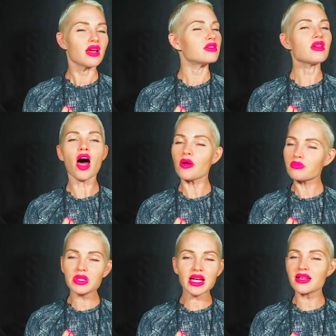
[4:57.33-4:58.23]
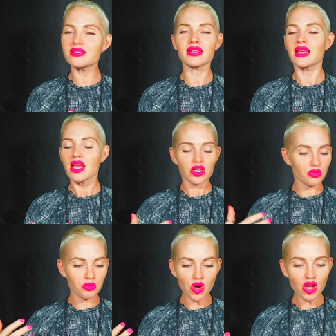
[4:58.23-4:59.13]
Not because
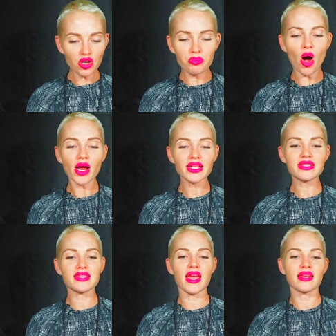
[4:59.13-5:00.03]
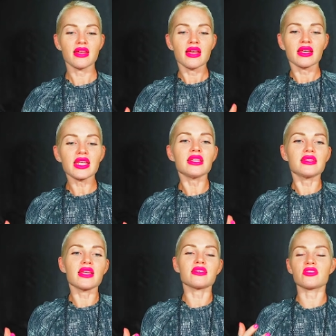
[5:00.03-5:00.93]
Your, not your body saying, eat
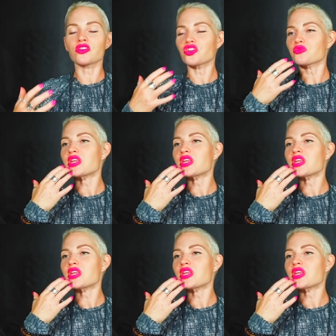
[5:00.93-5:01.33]
this, not your